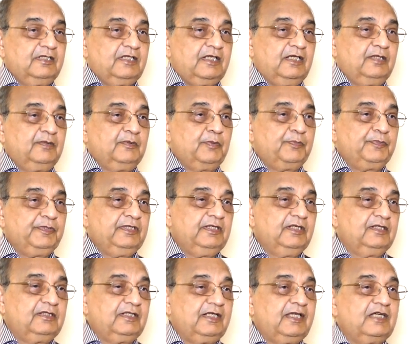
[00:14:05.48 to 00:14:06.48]
time of
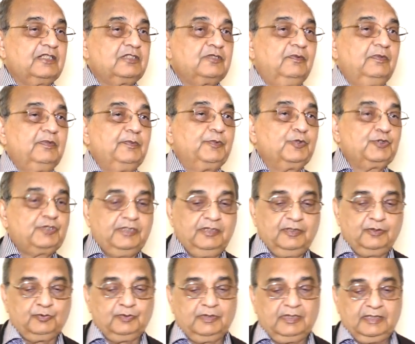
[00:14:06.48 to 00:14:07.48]
period, the gas will be pushed
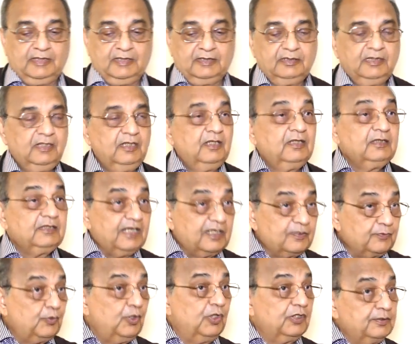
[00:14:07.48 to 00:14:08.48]
into the lung.
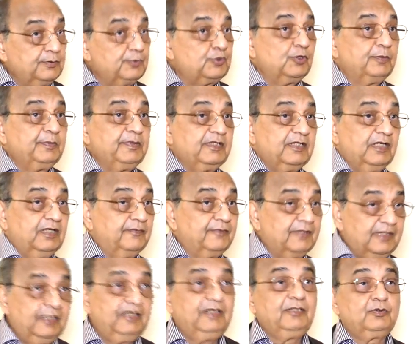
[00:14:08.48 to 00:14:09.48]
That volume should be
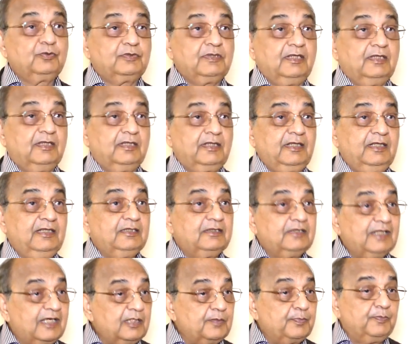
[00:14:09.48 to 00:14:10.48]
delivered into the lung in
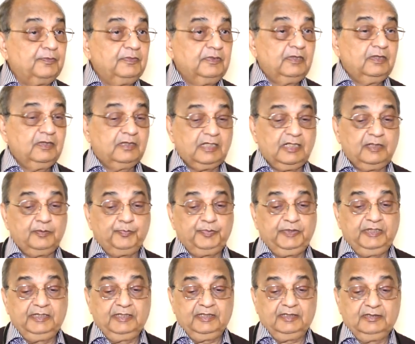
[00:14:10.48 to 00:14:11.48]
that time
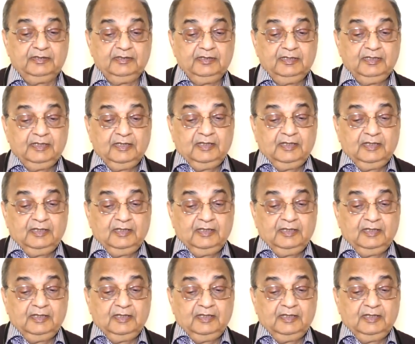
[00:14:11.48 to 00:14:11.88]
period.